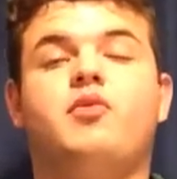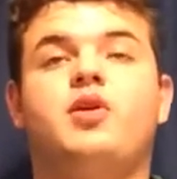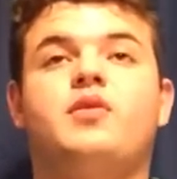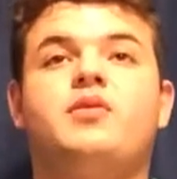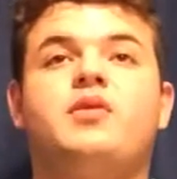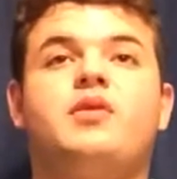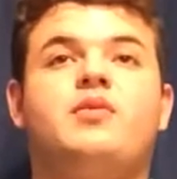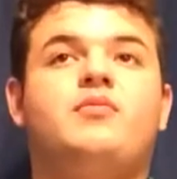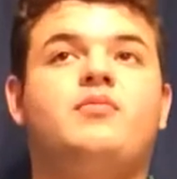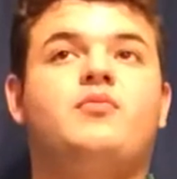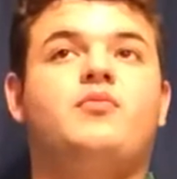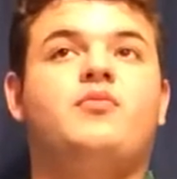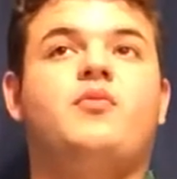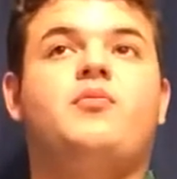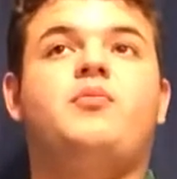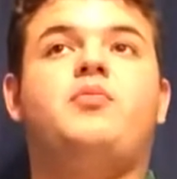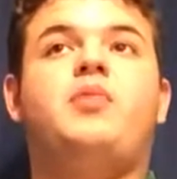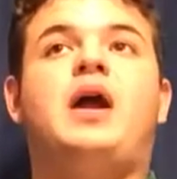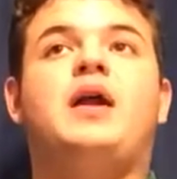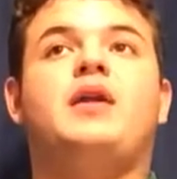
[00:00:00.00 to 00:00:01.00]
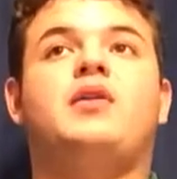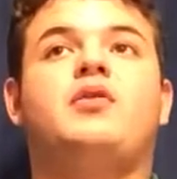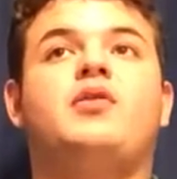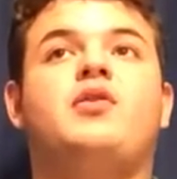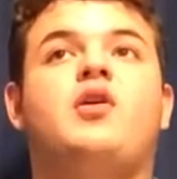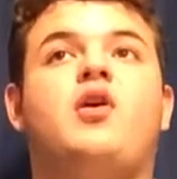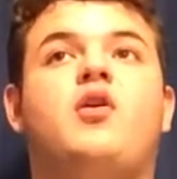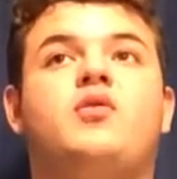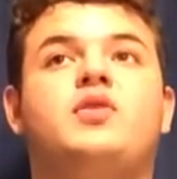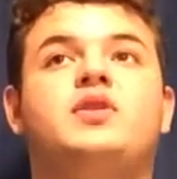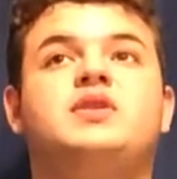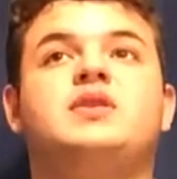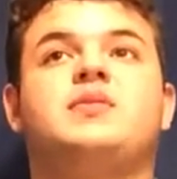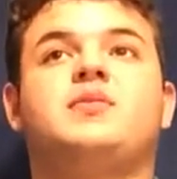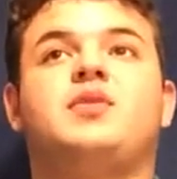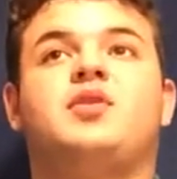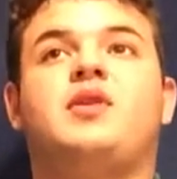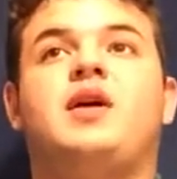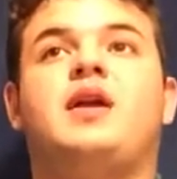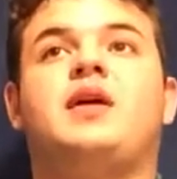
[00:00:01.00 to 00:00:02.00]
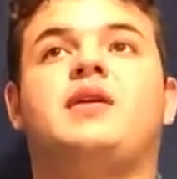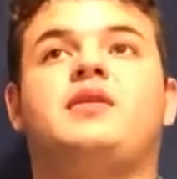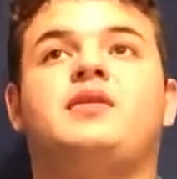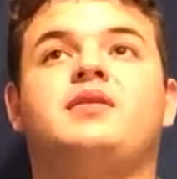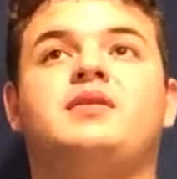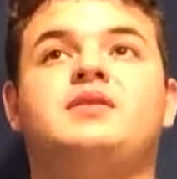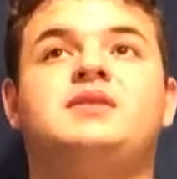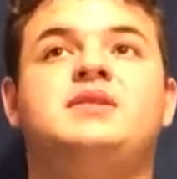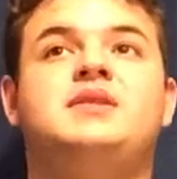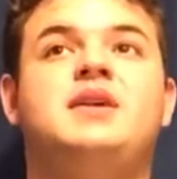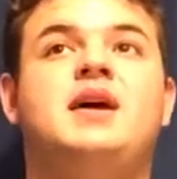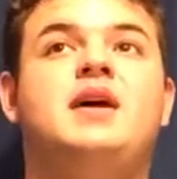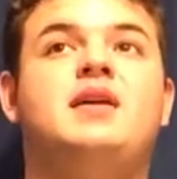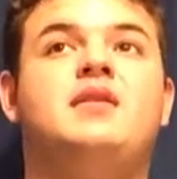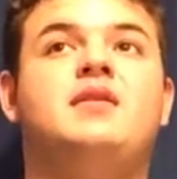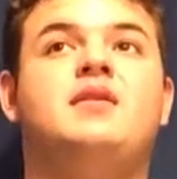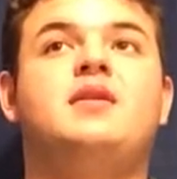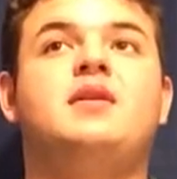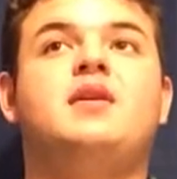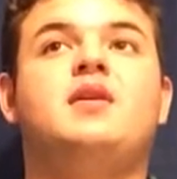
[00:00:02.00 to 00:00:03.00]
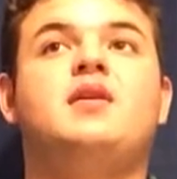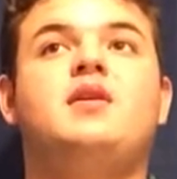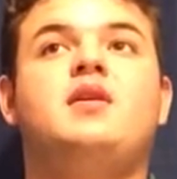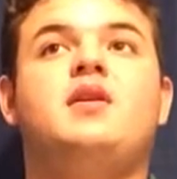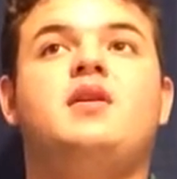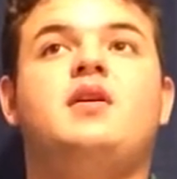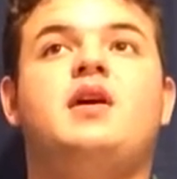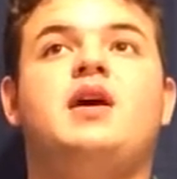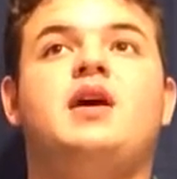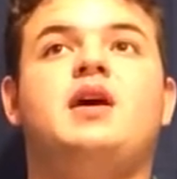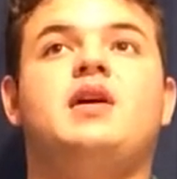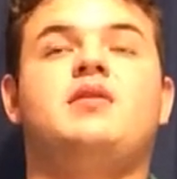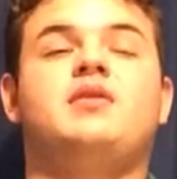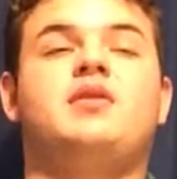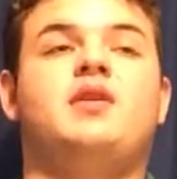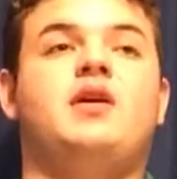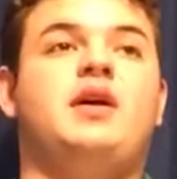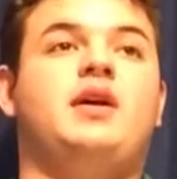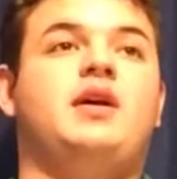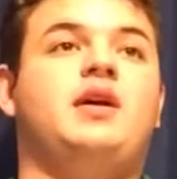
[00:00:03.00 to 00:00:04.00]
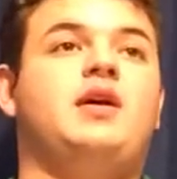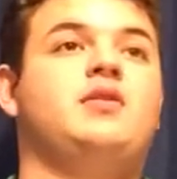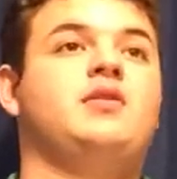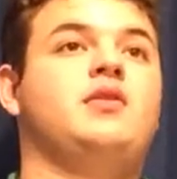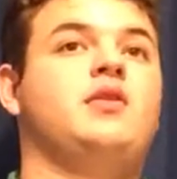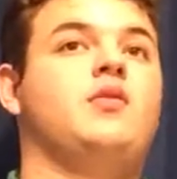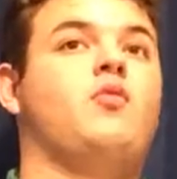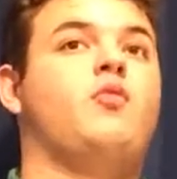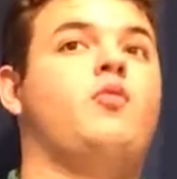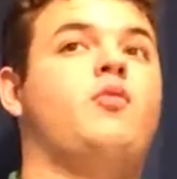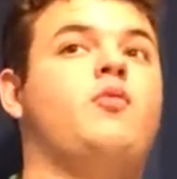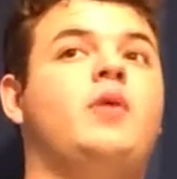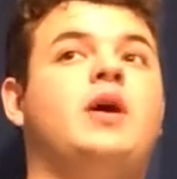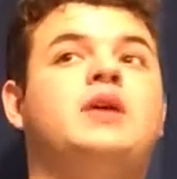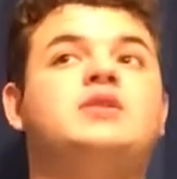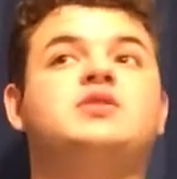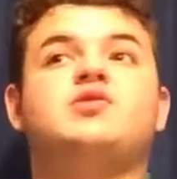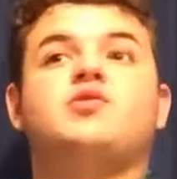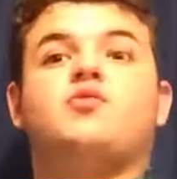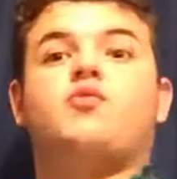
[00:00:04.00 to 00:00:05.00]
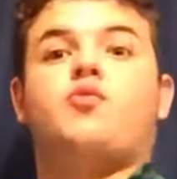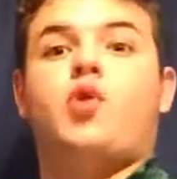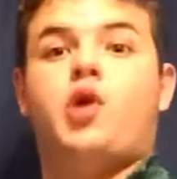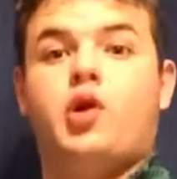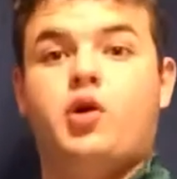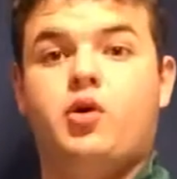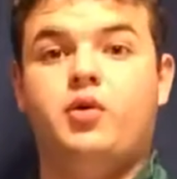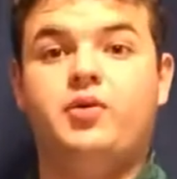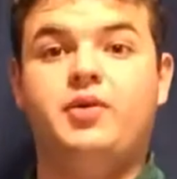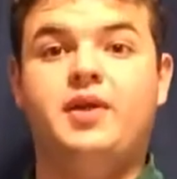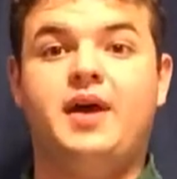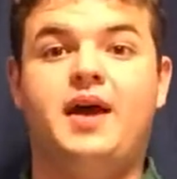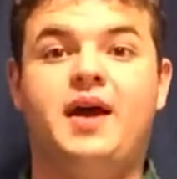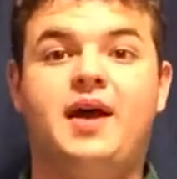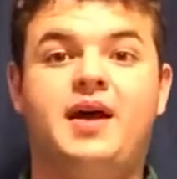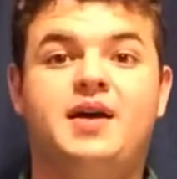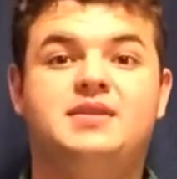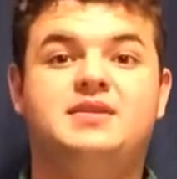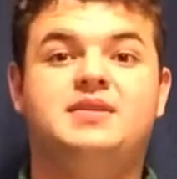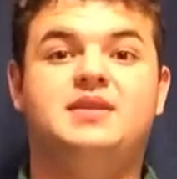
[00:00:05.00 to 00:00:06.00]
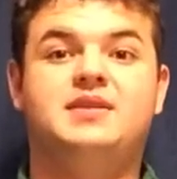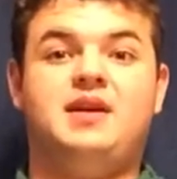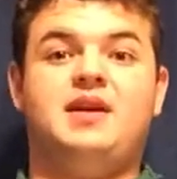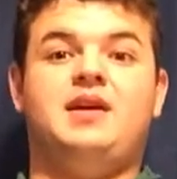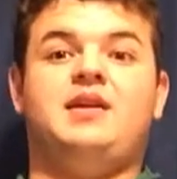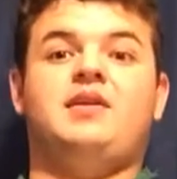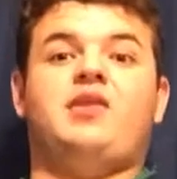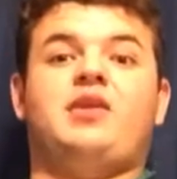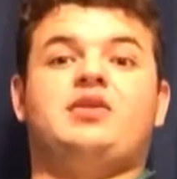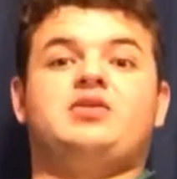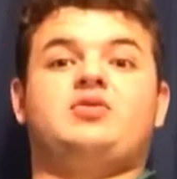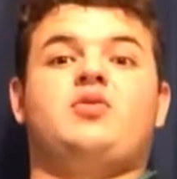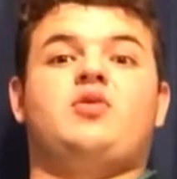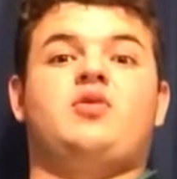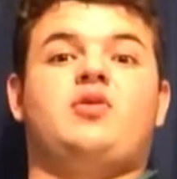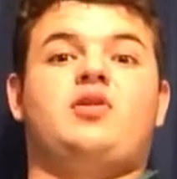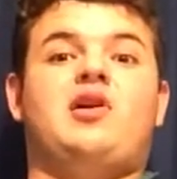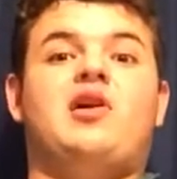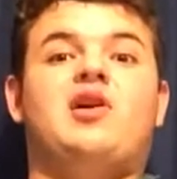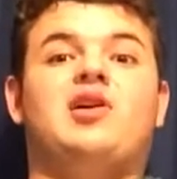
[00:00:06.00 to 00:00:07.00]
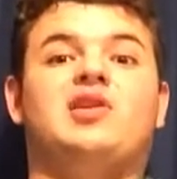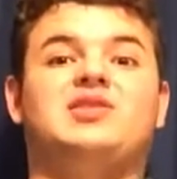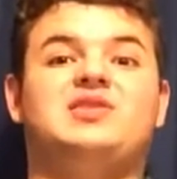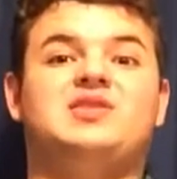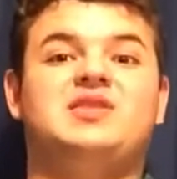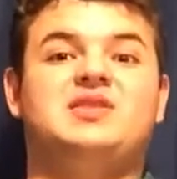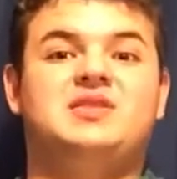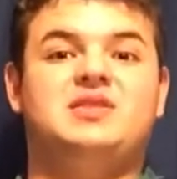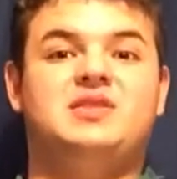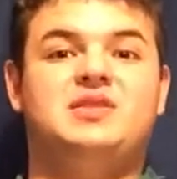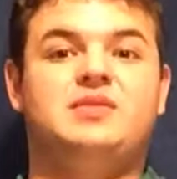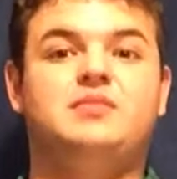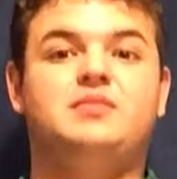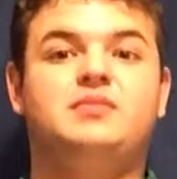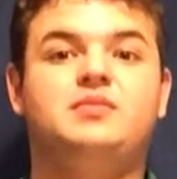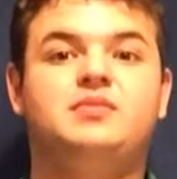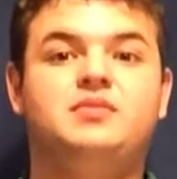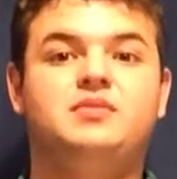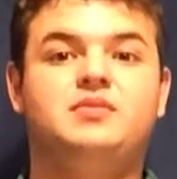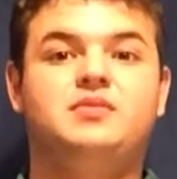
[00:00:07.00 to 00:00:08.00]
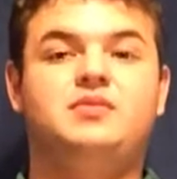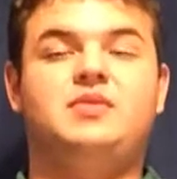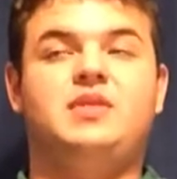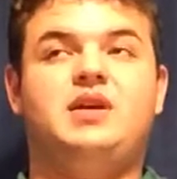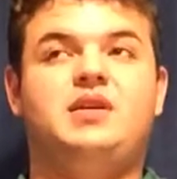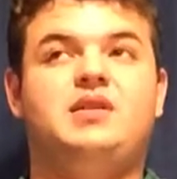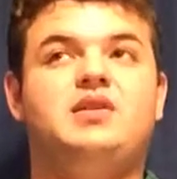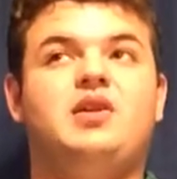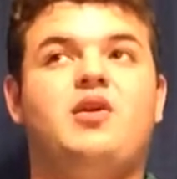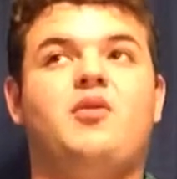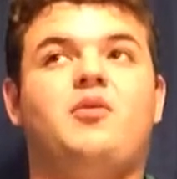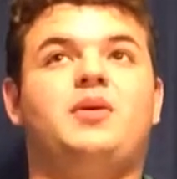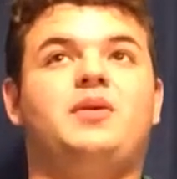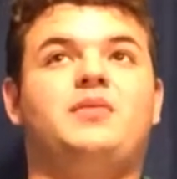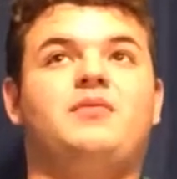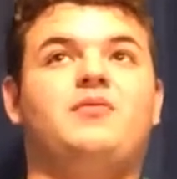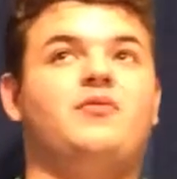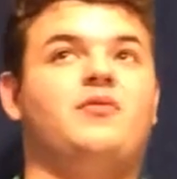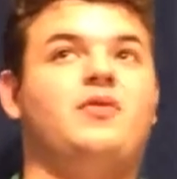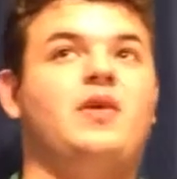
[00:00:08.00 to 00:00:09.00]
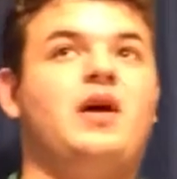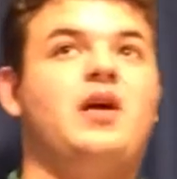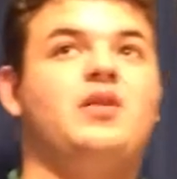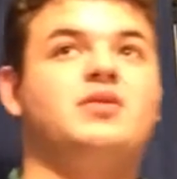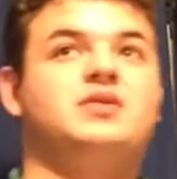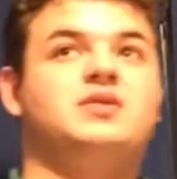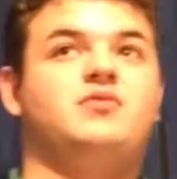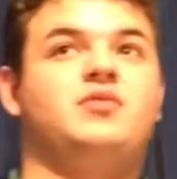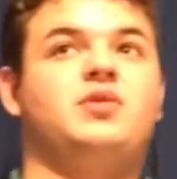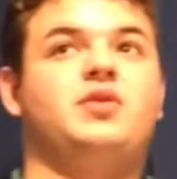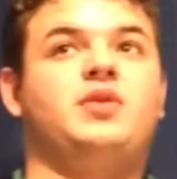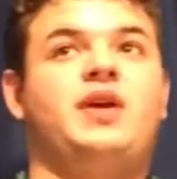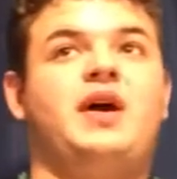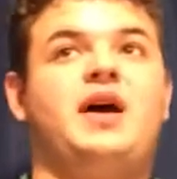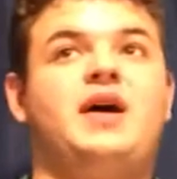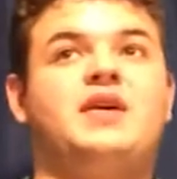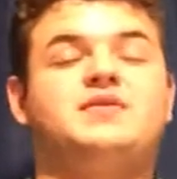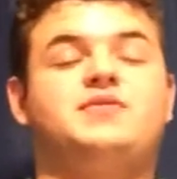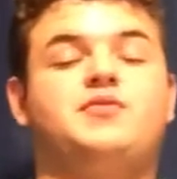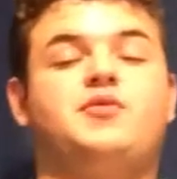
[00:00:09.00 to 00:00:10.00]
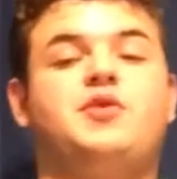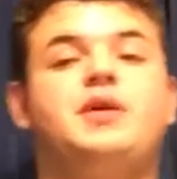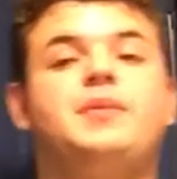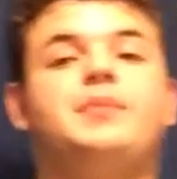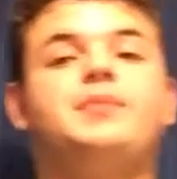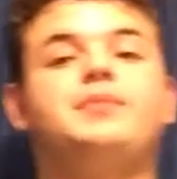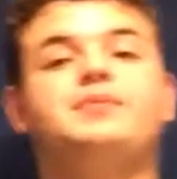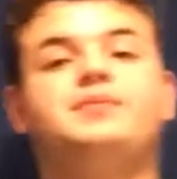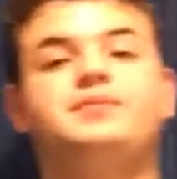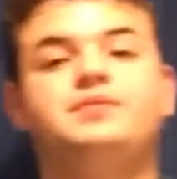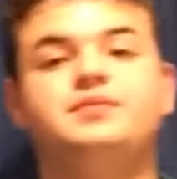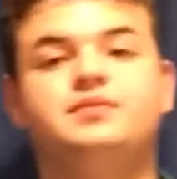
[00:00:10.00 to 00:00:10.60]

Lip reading: We're practically the only democratic state in the Western world that has an Electoral College system. No one else really has one.